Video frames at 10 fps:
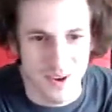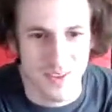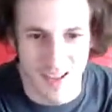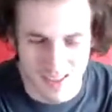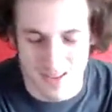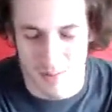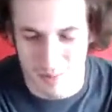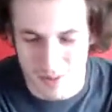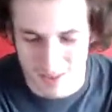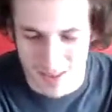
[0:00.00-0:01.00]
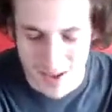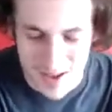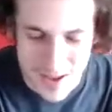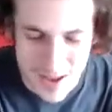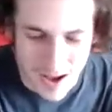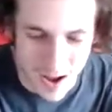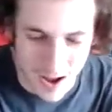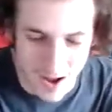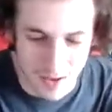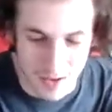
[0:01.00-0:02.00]
That's something that
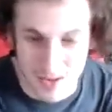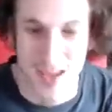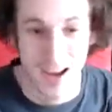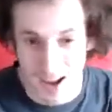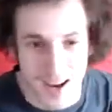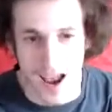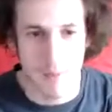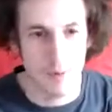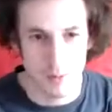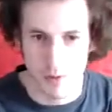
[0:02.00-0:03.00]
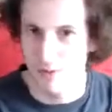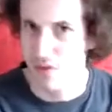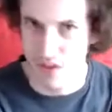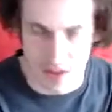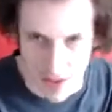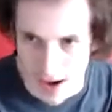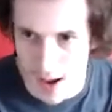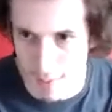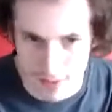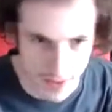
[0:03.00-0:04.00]
it can happen. We've seen it
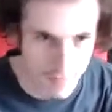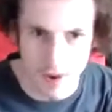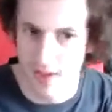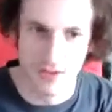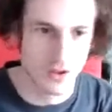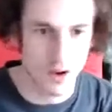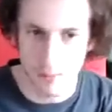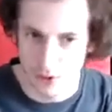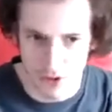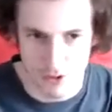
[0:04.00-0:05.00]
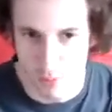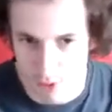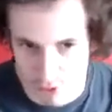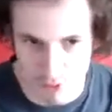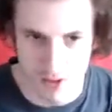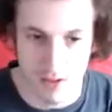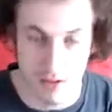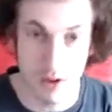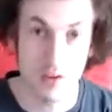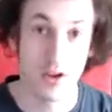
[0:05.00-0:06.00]
happen. They've had the double-digit win streaks
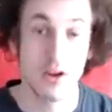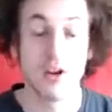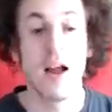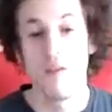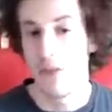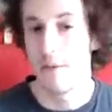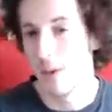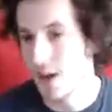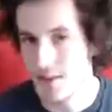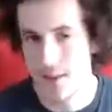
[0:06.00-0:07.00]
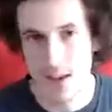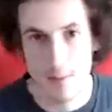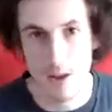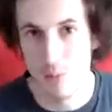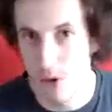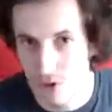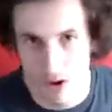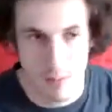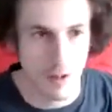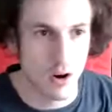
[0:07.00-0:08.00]
all year. They've been a team that with
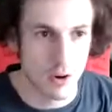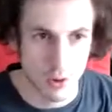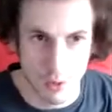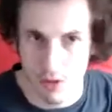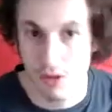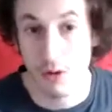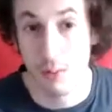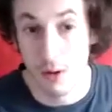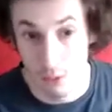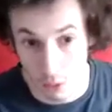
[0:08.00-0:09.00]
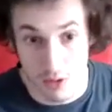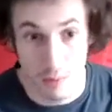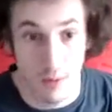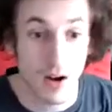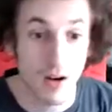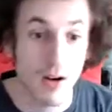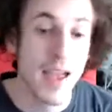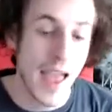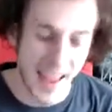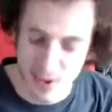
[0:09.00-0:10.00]
James Harden, Chris Paul,
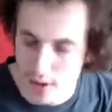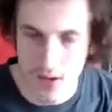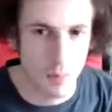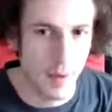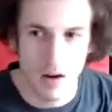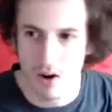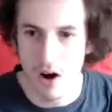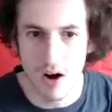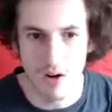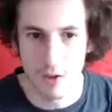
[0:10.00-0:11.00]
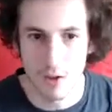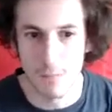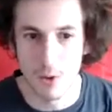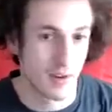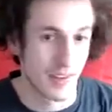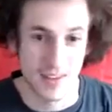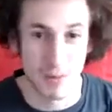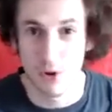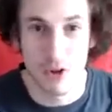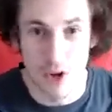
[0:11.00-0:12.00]
and Clint Capella all on the floor that they
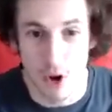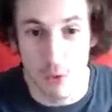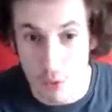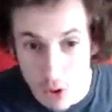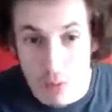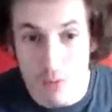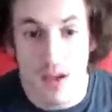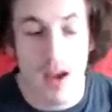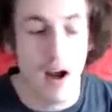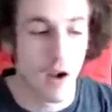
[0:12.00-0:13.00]
really don't lose.